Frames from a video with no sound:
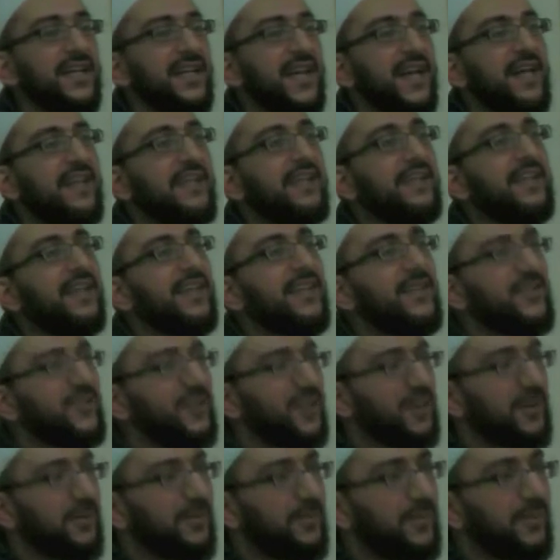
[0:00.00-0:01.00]
and he gets
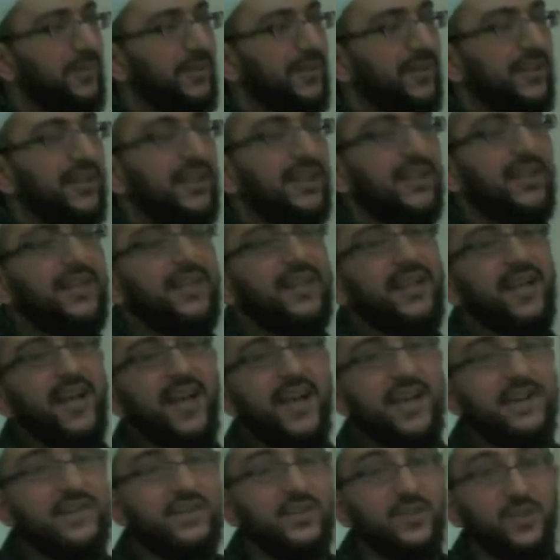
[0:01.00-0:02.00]
up
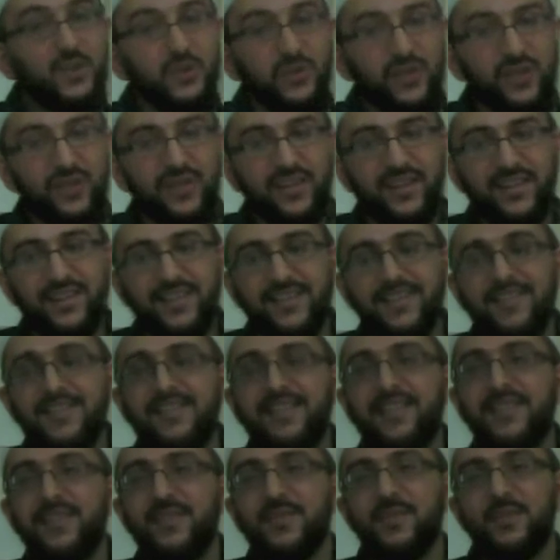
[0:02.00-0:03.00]
and he
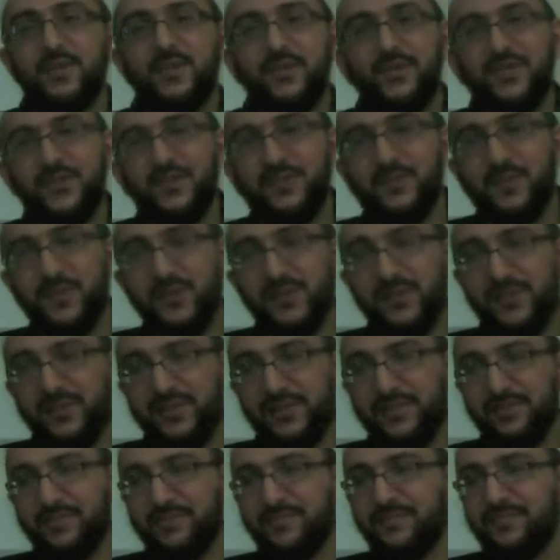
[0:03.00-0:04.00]
urinates in the Prophet's
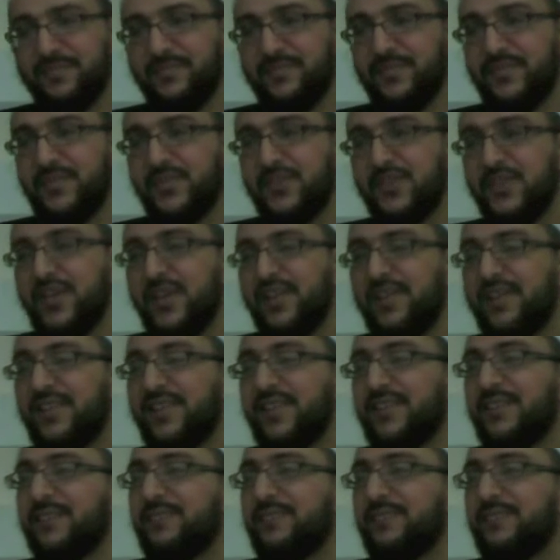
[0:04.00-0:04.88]
stand.